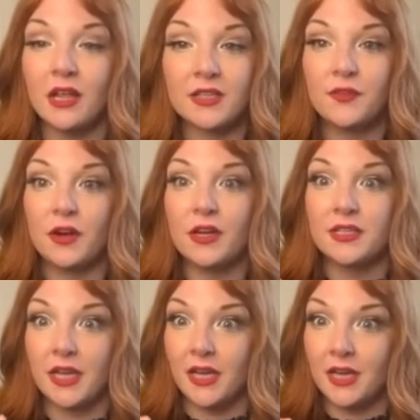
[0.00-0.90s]
as far as
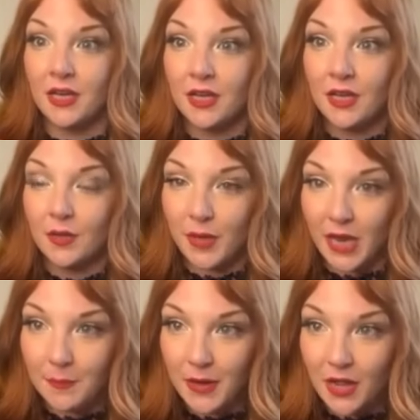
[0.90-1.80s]
like
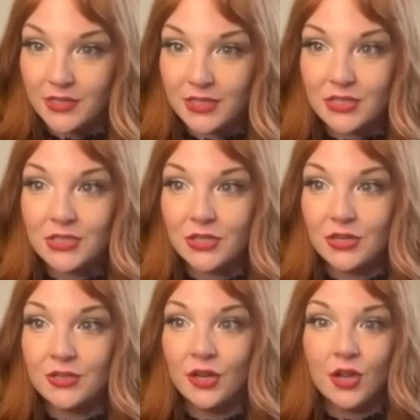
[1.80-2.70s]
PayPal is
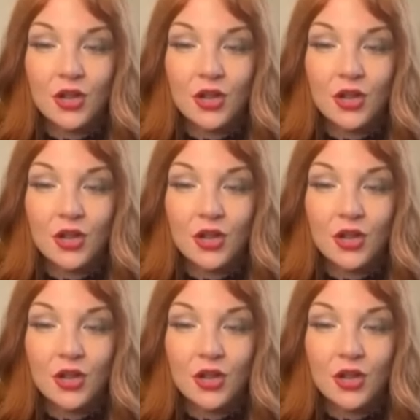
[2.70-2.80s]
concerned.